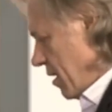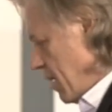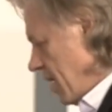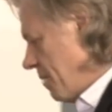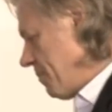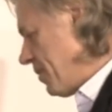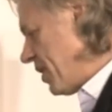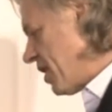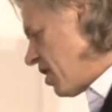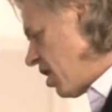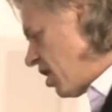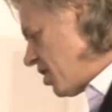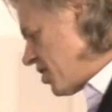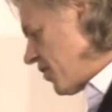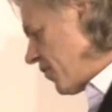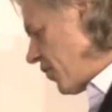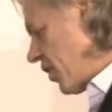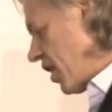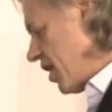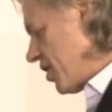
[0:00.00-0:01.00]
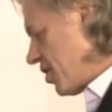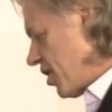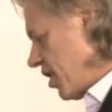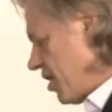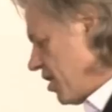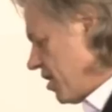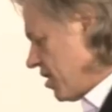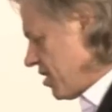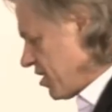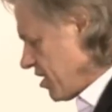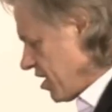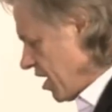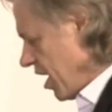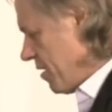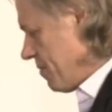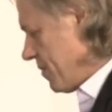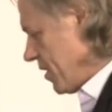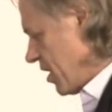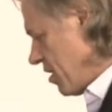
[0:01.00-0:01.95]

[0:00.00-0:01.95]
And because of what I'd done in the Simon